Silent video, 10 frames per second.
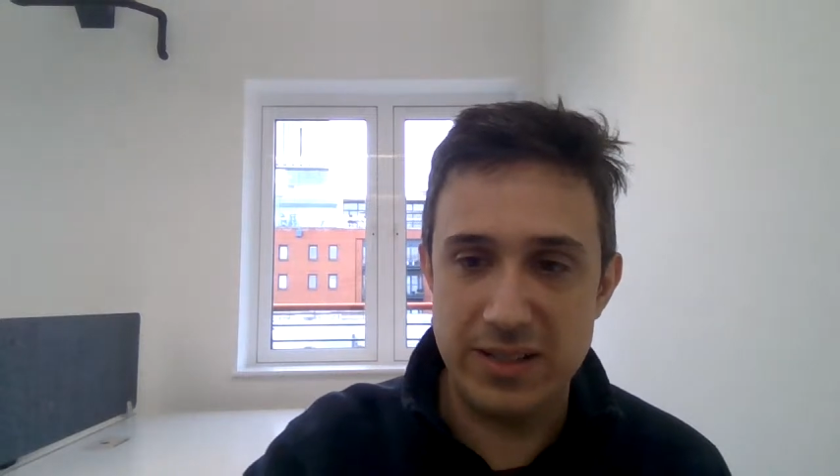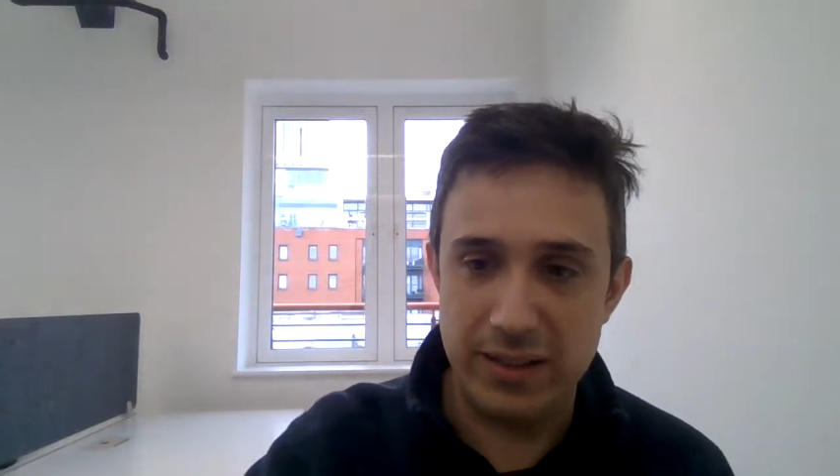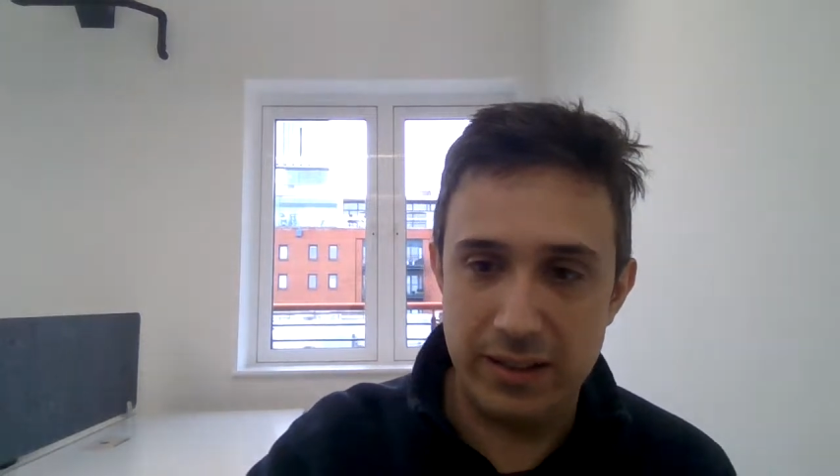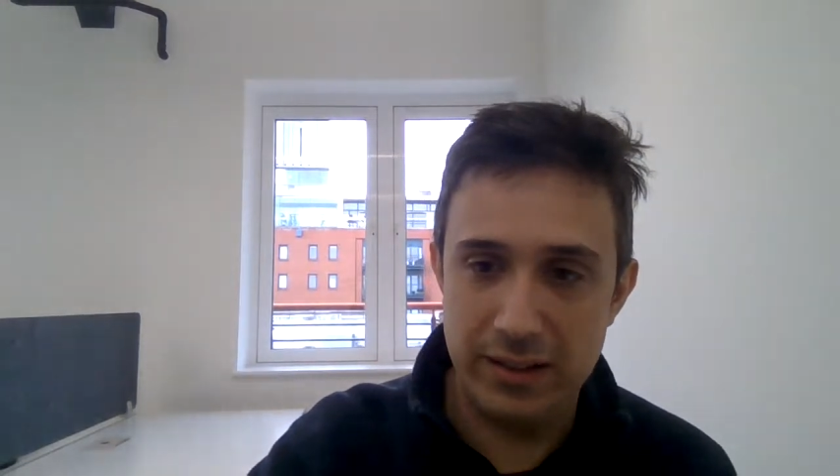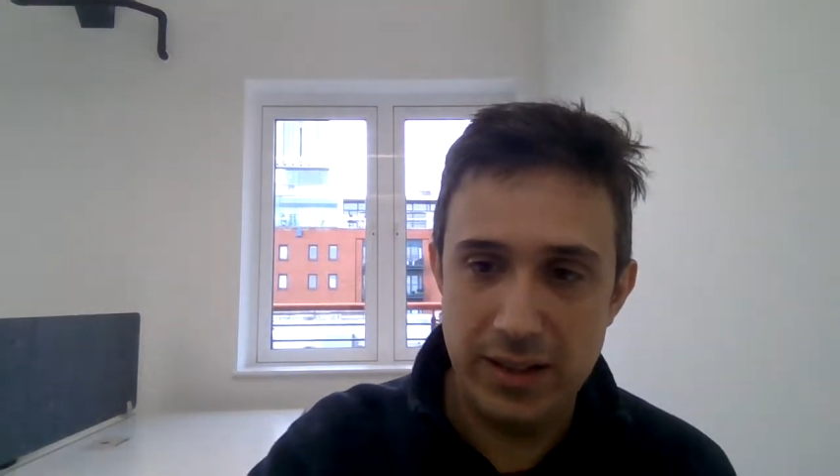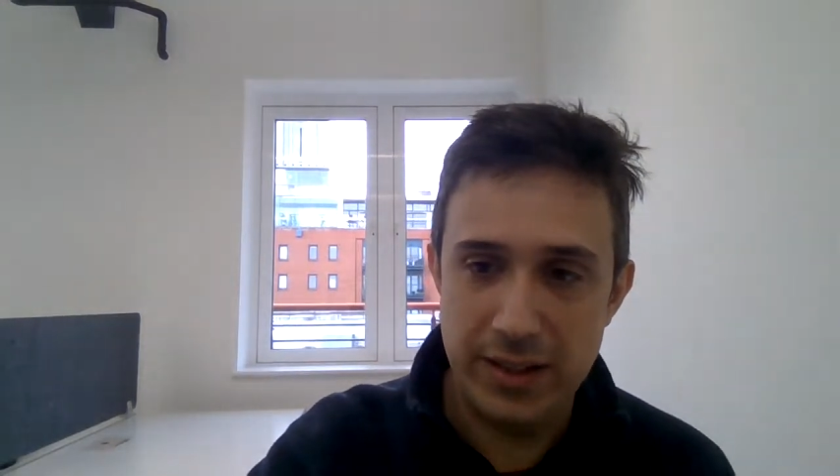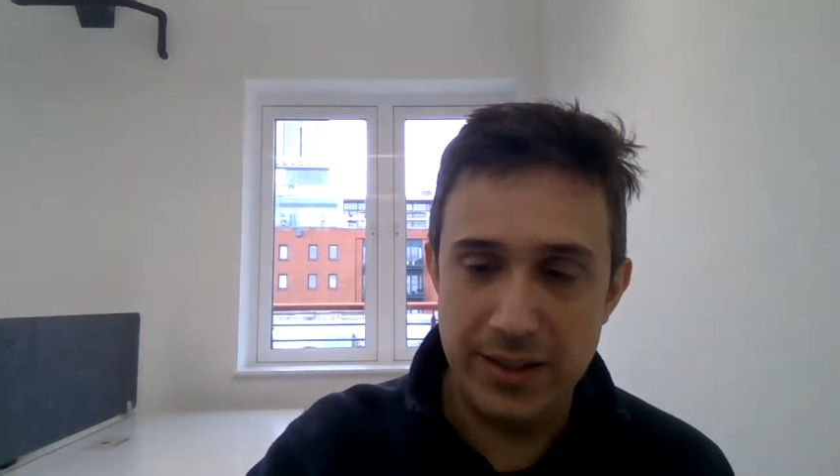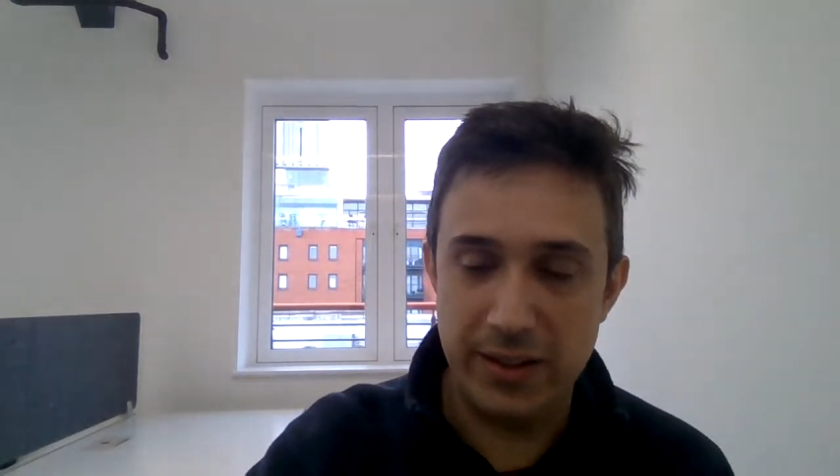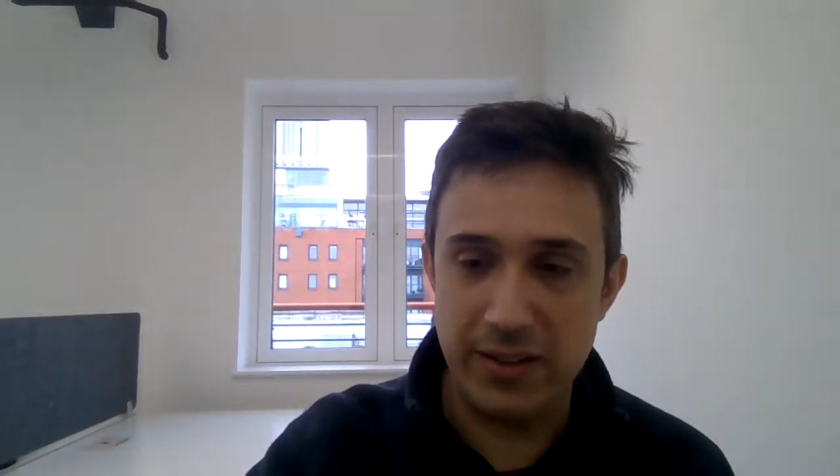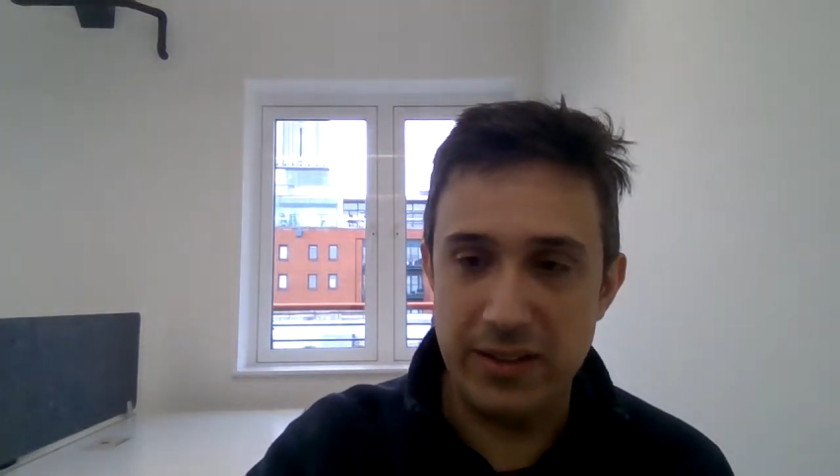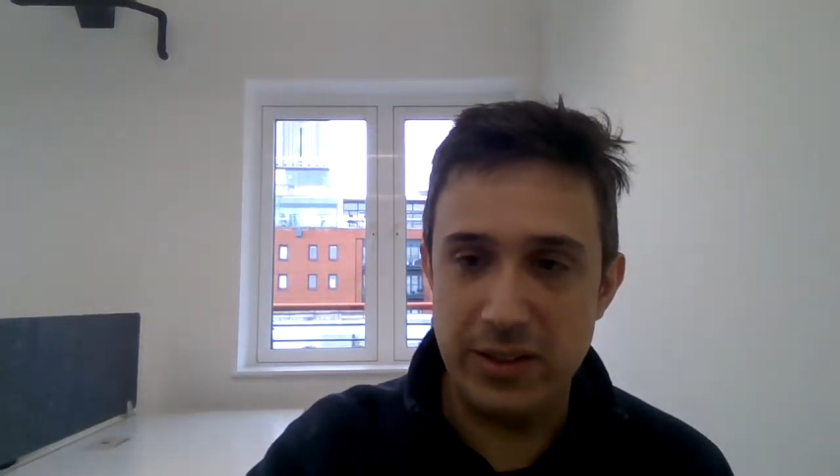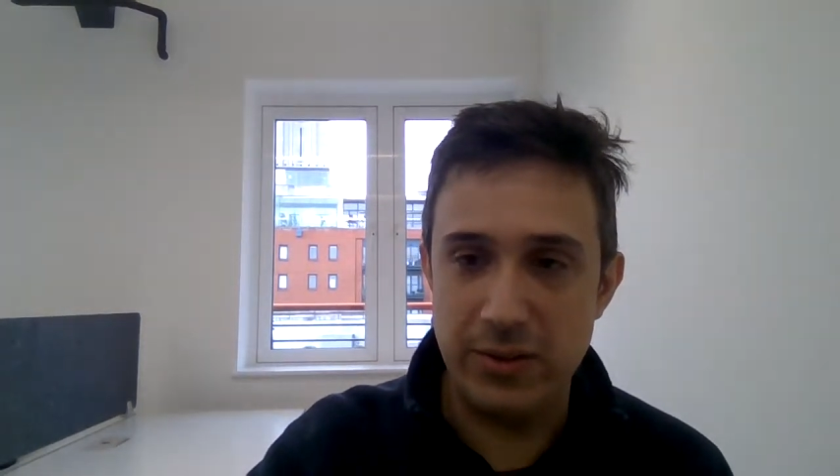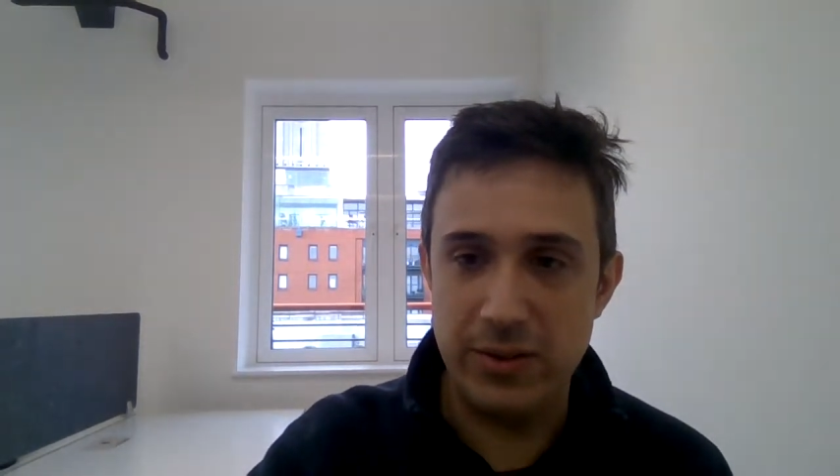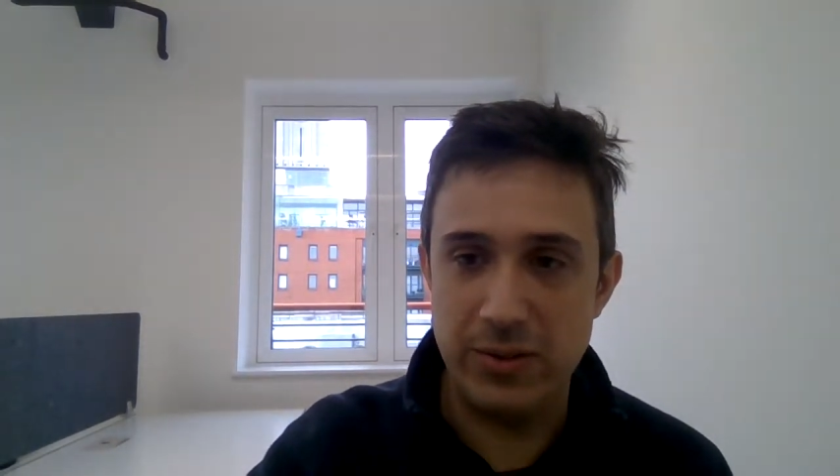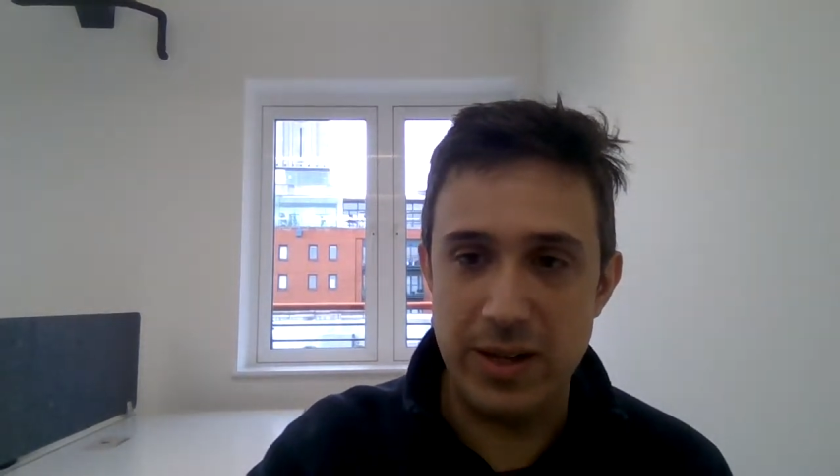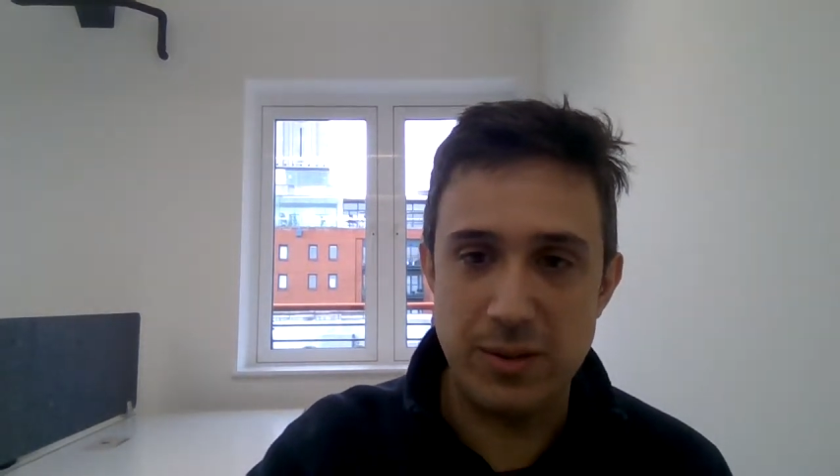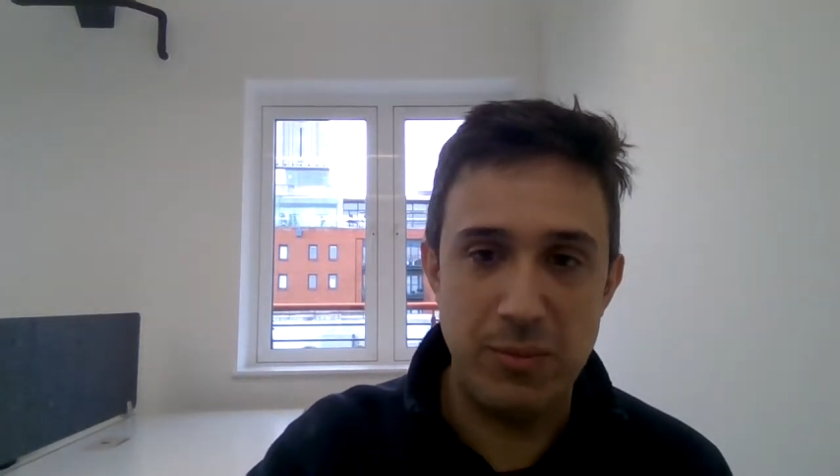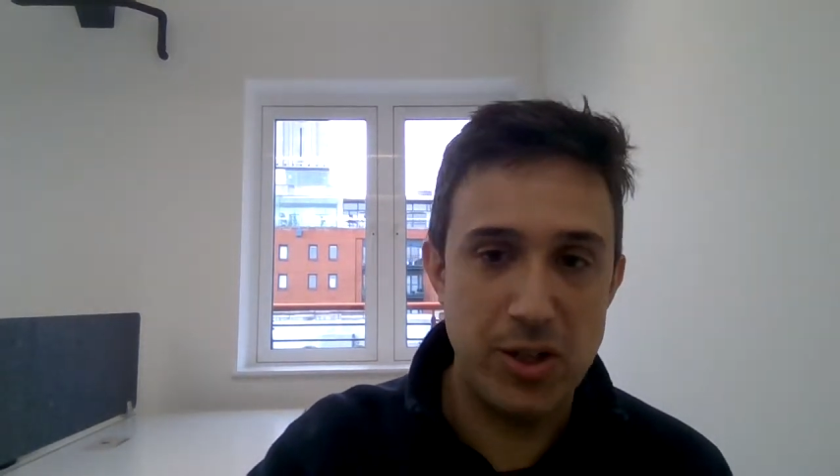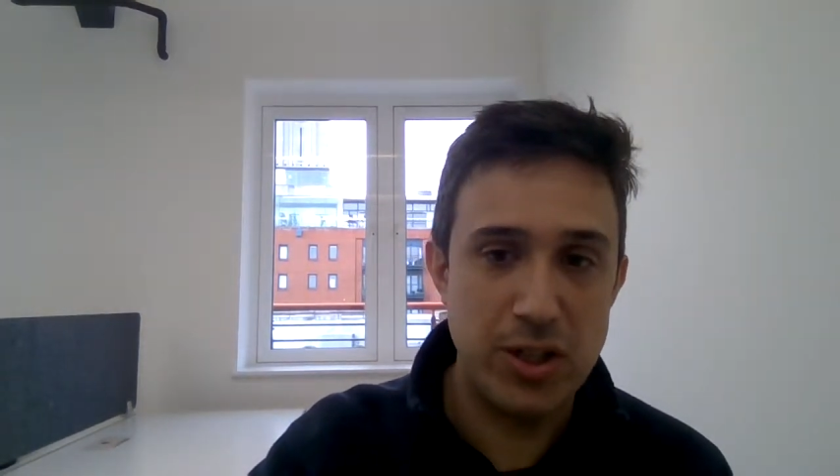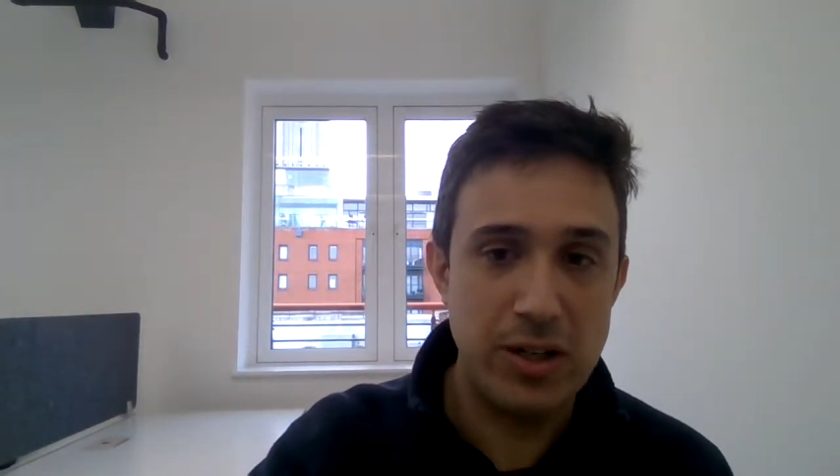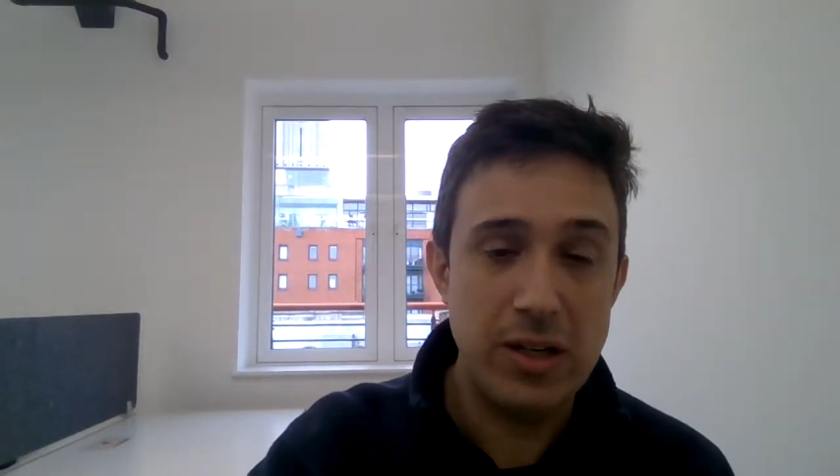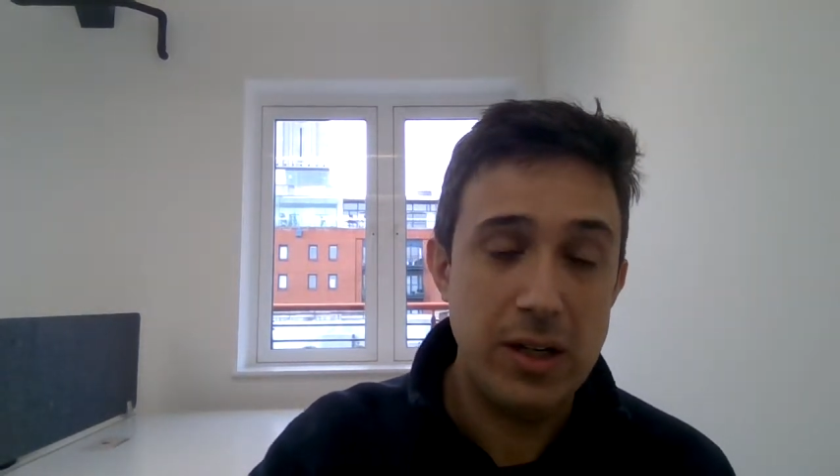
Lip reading: to get much.